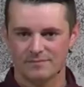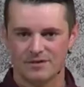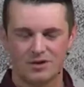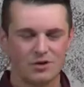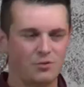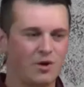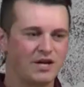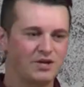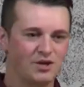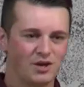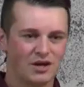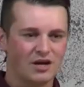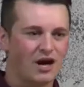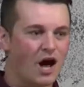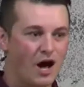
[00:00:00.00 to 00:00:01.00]
The only way
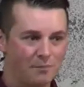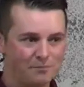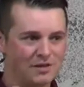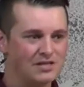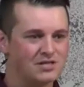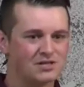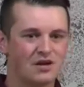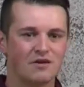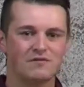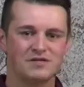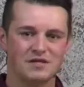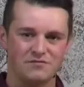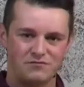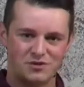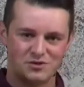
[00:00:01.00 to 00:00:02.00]
you're going to humbly serve
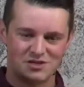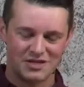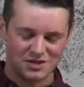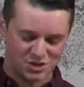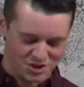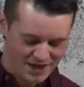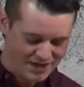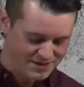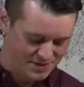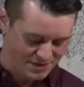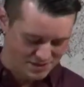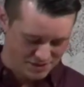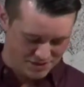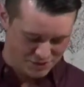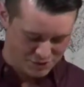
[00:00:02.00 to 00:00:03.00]
is if you see
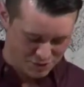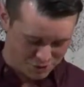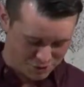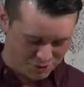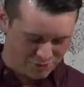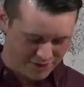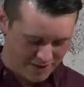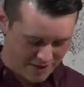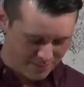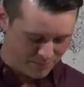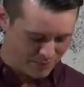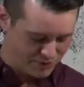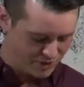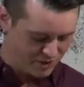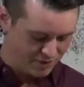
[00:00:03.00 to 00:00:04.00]
Jesus as the truly
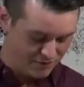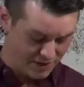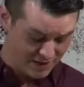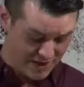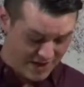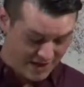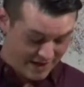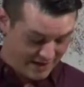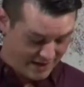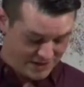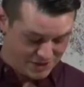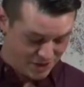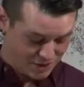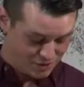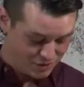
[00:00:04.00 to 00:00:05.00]
humble servant.
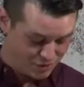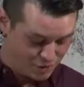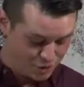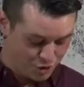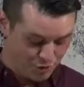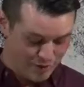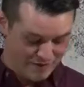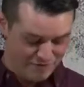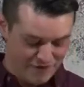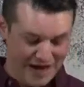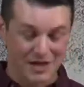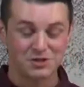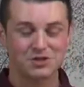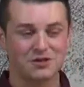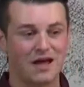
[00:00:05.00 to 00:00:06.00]
He's also the true
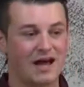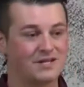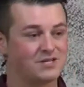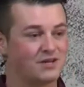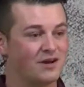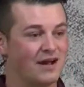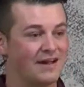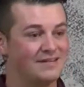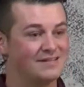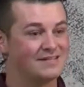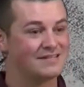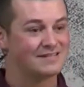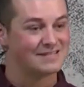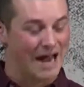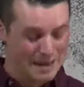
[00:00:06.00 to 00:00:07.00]
evangelizer and
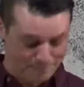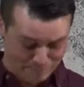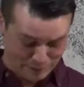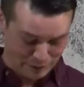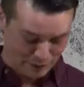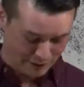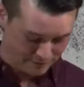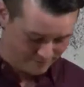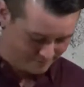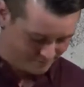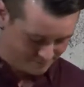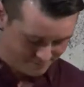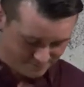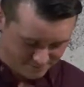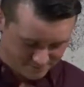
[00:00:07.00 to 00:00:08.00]
discipler.
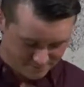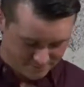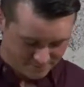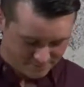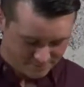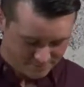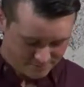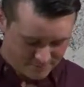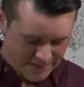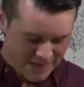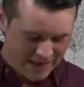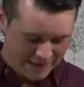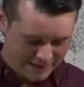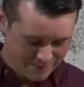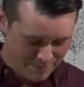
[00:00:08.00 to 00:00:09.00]

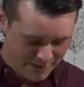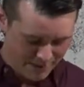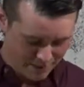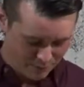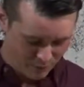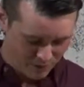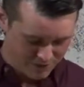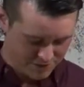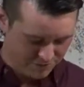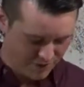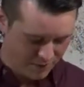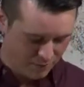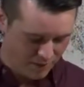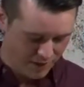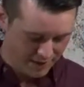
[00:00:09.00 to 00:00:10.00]
I can make up words if
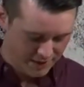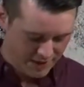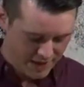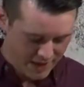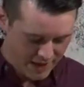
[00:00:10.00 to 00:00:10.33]
I want.